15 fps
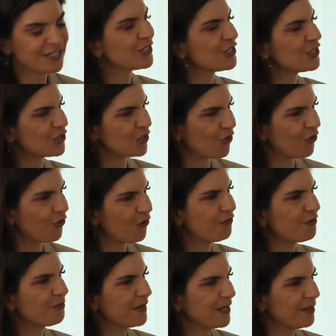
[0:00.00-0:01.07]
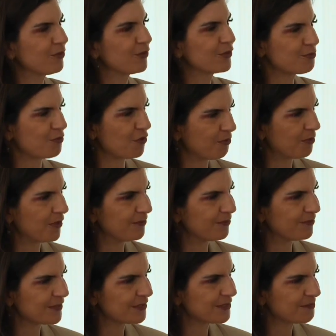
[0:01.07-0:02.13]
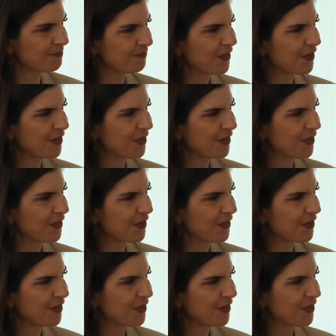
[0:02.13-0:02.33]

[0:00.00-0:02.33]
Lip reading: to solve people's problems.